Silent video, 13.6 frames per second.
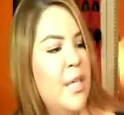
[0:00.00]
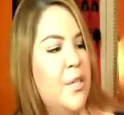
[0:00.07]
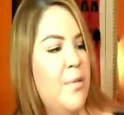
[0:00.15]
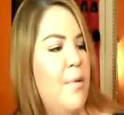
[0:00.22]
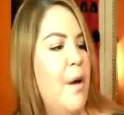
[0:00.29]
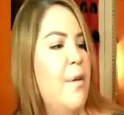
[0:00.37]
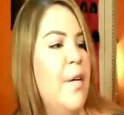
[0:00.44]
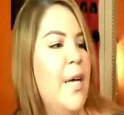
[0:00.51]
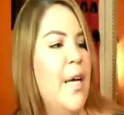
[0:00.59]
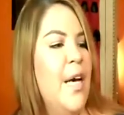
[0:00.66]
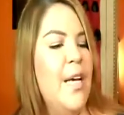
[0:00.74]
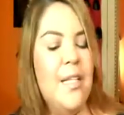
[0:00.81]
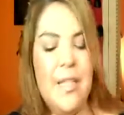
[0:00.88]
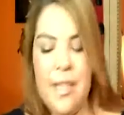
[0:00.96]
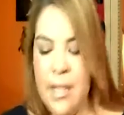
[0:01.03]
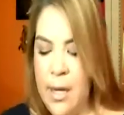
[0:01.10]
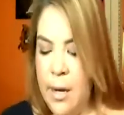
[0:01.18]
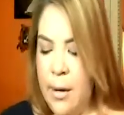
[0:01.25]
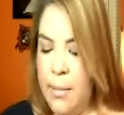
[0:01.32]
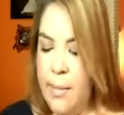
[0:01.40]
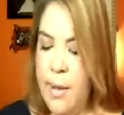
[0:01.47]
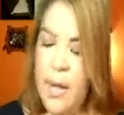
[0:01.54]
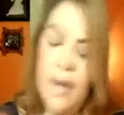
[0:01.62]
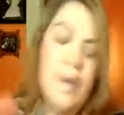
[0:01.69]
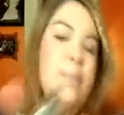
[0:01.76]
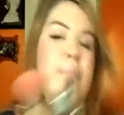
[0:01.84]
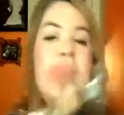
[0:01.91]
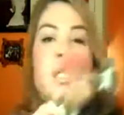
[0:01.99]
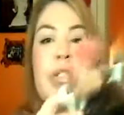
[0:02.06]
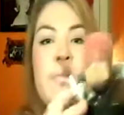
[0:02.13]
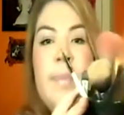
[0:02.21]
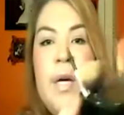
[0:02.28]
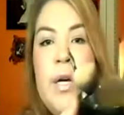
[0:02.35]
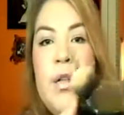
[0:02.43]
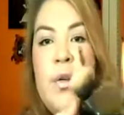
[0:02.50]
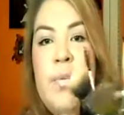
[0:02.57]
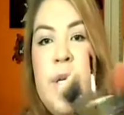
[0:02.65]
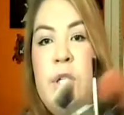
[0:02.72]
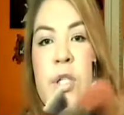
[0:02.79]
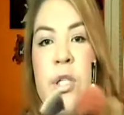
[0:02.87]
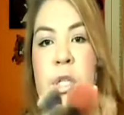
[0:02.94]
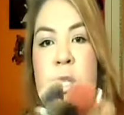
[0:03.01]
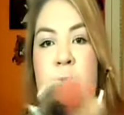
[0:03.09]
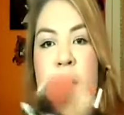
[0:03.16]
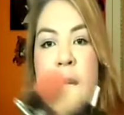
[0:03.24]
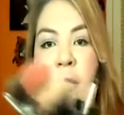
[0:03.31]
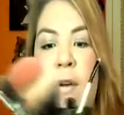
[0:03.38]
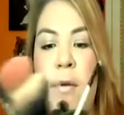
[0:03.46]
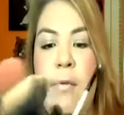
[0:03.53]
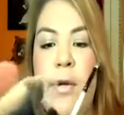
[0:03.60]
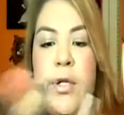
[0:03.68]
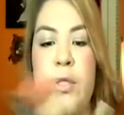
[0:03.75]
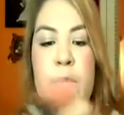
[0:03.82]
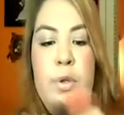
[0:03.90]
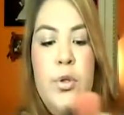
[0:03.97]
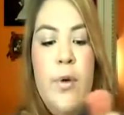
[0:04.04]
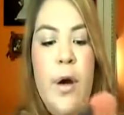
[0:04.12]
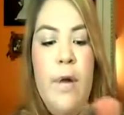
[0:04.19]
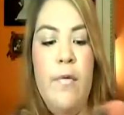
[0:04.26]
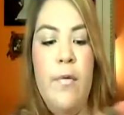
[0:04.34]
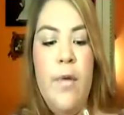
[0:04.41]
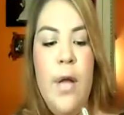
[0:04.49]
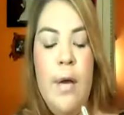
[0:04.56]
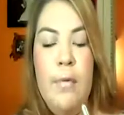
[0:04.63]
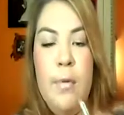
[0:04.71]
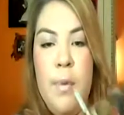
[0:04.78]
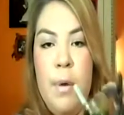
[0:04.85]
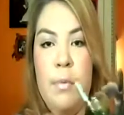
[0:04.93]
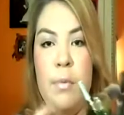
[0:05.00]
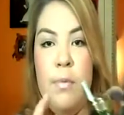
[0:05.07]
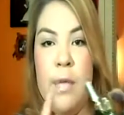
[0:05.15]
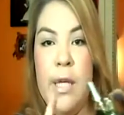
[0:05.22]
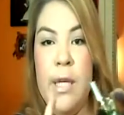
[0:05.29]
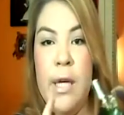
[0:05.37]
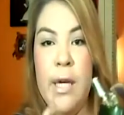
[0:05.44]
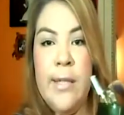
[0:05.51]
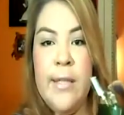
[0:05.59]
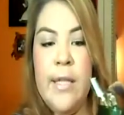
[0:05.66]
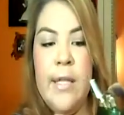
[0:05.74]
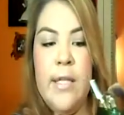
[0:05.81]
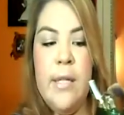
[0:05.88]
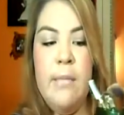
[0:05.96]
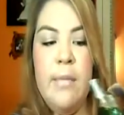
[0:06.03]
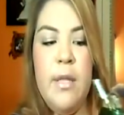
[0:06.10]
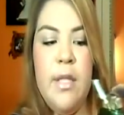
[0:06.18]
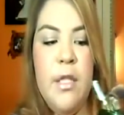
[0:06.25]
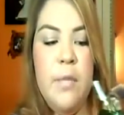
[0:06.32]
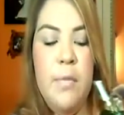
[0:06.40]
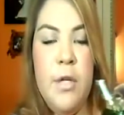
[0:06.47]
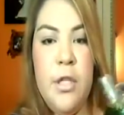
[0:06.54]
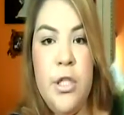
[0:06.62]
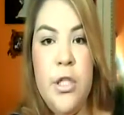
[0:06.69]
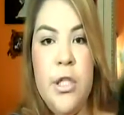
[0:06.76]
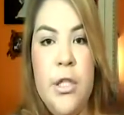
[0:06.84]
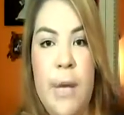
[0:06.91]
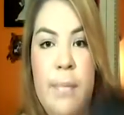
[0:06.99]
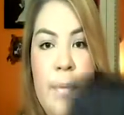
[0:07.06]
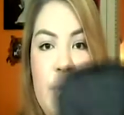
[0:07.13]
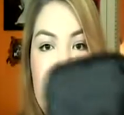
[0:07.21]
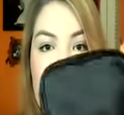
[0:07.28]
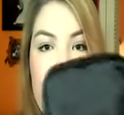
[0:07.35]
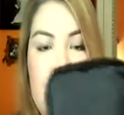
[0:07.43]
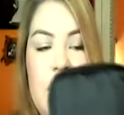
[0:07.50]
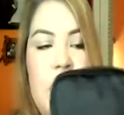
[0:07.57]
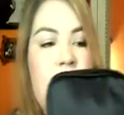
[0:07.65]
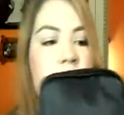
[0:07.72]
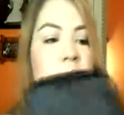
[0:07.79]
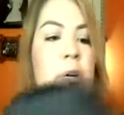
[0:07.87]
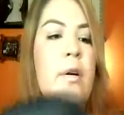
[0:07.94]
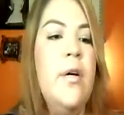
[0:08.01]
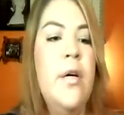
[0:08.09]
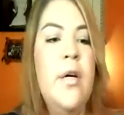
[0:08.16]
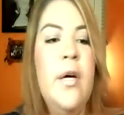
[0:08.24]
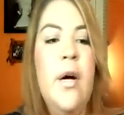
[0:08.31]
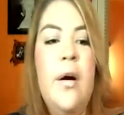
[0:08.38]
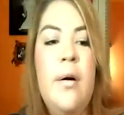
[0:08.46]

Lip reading: mixed around, I guess. But these are my other brushes, and if I were to travel, I would probably take some of these brushes and put them in here